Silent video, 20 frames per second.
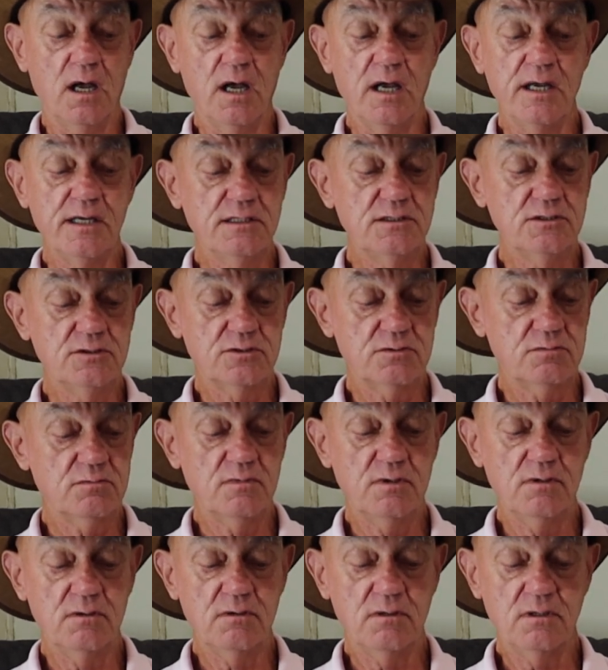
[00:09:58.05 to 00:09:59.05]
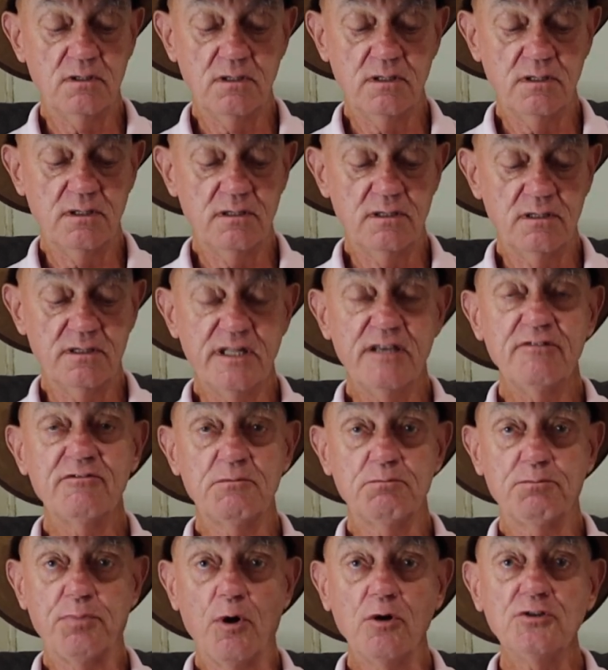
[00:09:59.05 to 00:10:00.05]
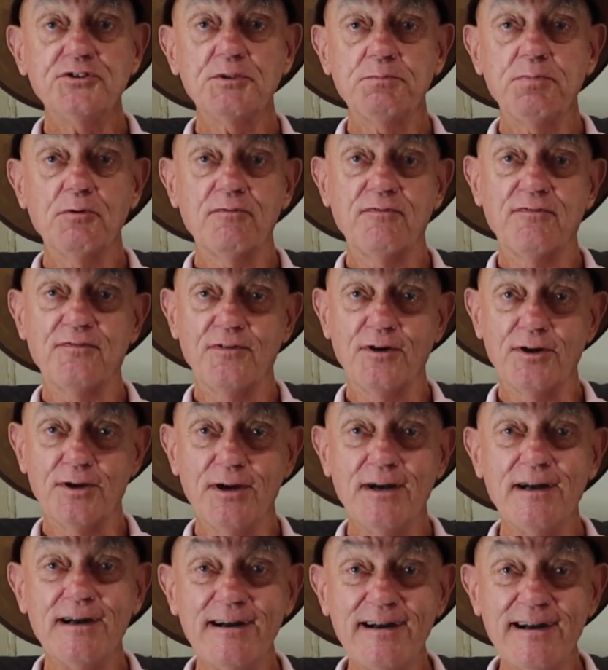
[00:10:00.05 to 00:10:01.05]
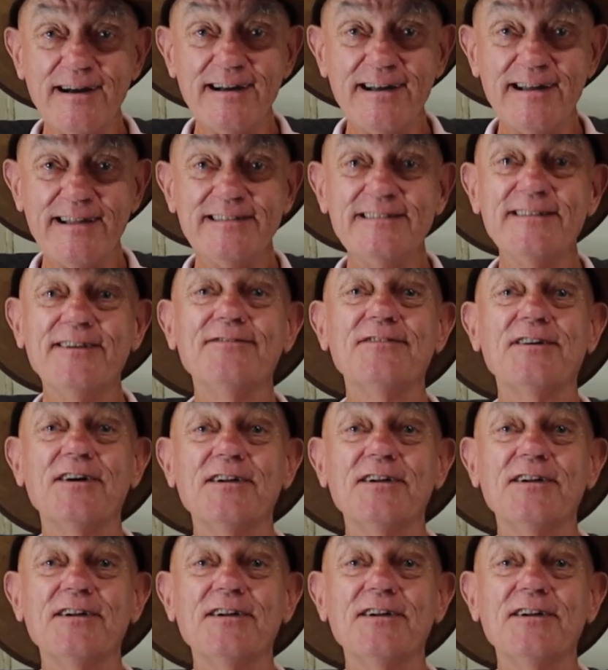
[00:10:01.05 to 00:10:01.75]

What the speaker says: And they're impossible for. You've